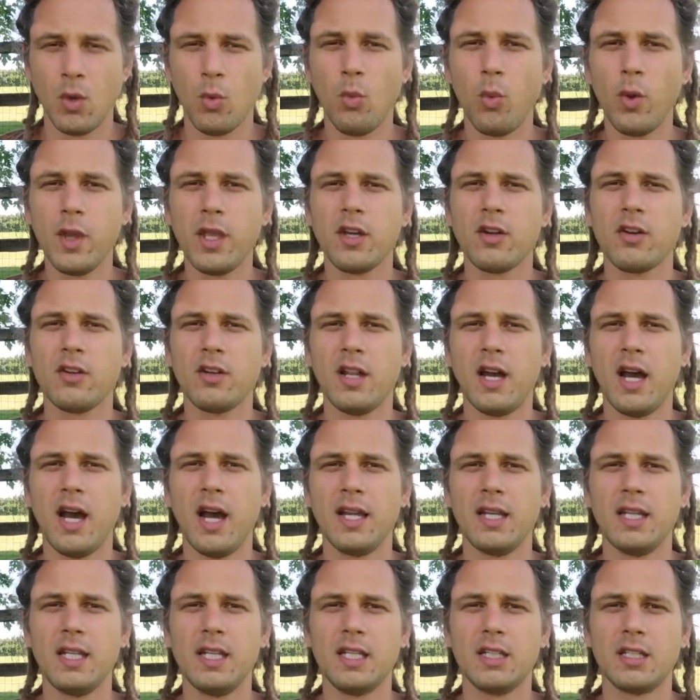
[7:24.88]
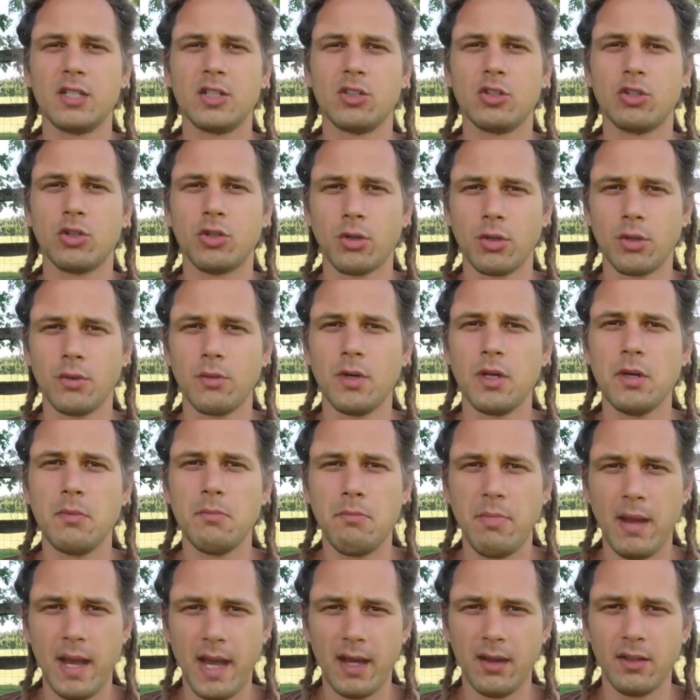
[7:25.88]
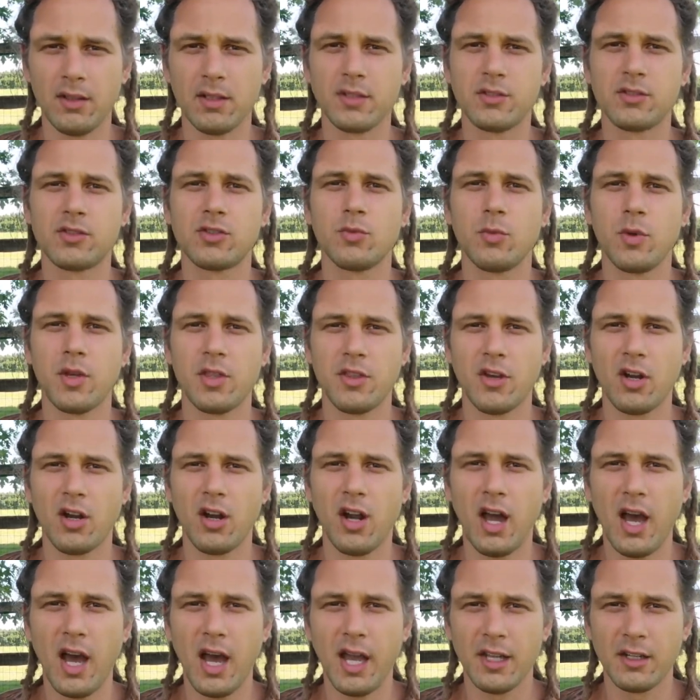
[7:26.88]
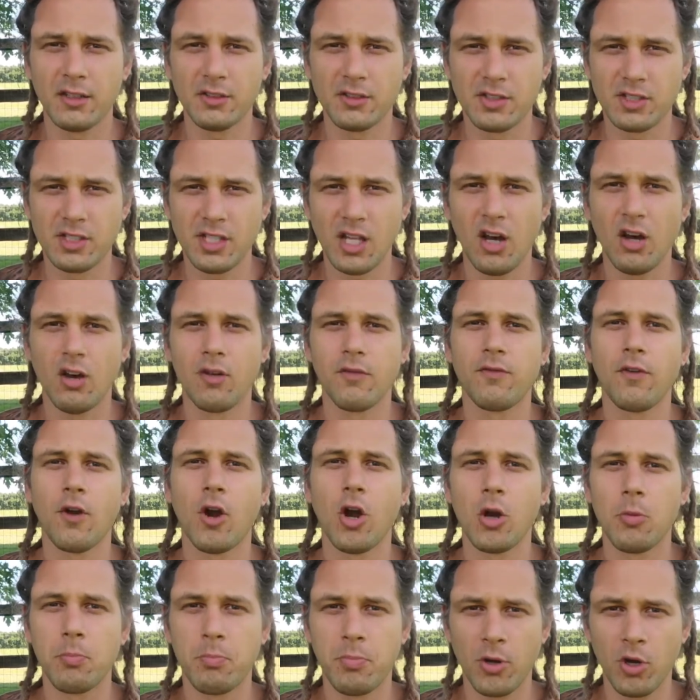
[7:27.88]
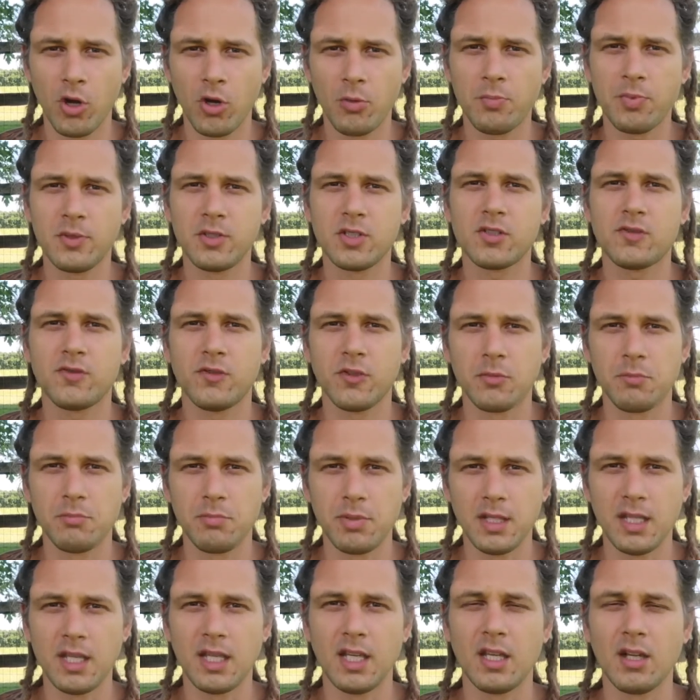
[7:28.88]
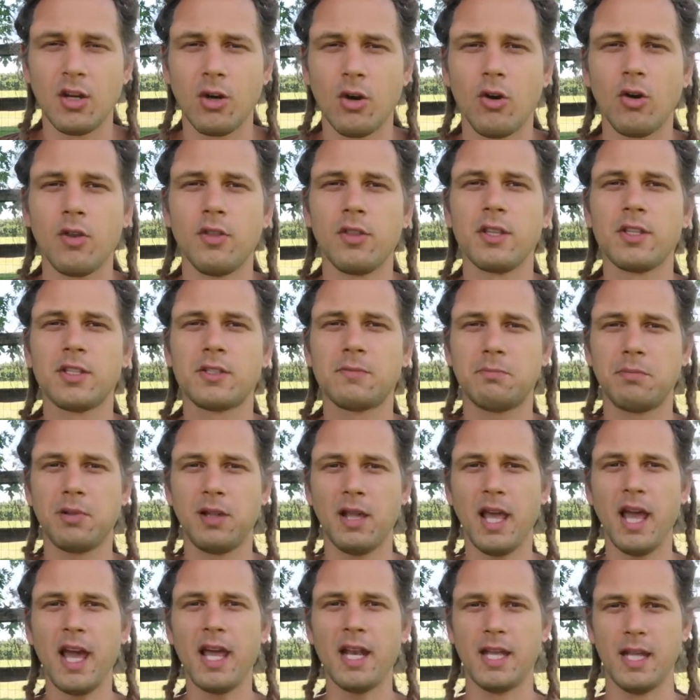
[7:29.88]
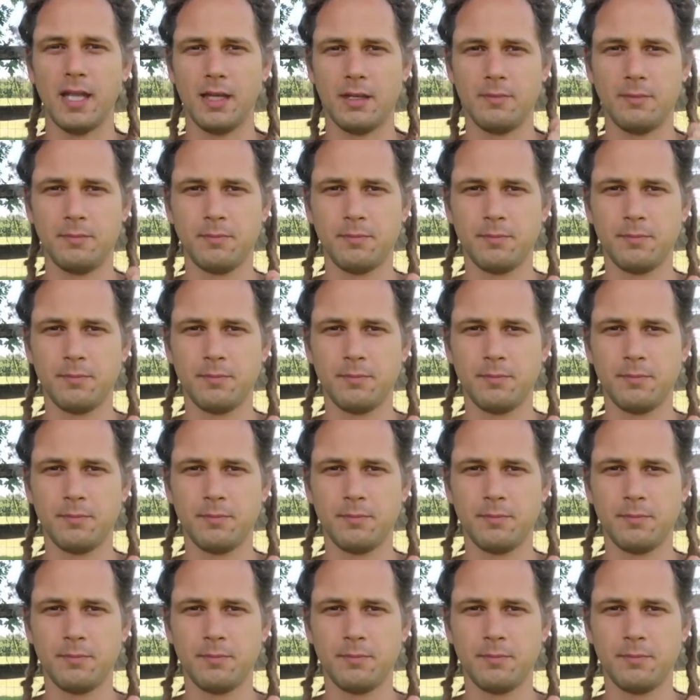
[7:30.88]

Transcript: We are not in congruent balance with our higher self, our purpose for being on this planet.